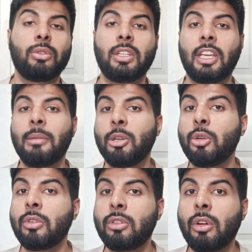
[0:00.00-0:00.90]
So she came in
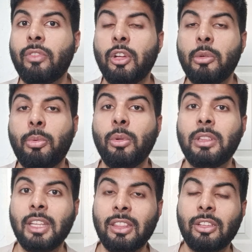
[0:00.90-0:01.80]
University of Liverpool
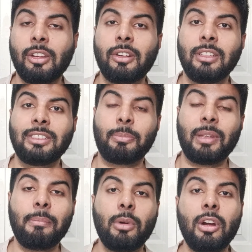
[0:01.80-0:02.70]
this year in
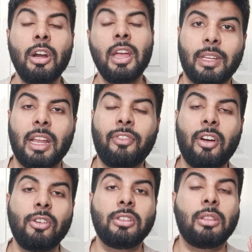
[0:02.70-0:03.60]
September and I
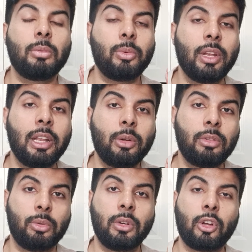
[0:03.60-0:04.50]
found out this really good
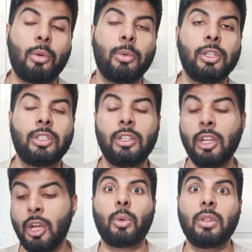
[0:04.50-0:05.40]
student accommodation
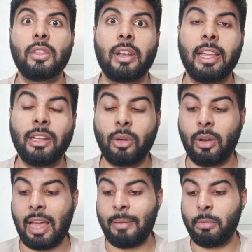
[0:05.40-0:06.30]
through this link
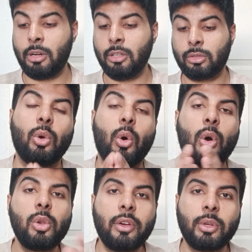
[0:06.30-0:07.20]
called Amber. So
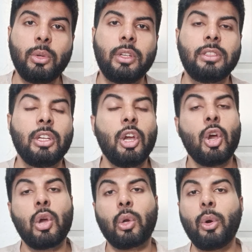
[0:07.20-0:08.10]
all you have to do is
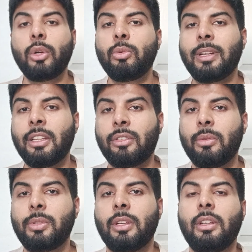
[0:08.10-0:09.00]
go to my
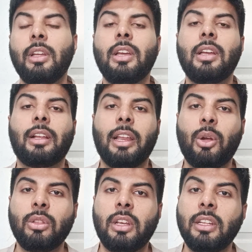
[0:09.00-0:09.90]
description, click
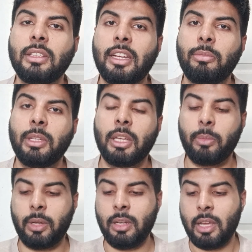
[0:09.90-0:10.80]
on the link that's been
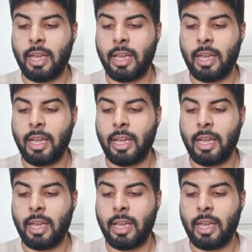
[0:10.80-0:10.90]
given,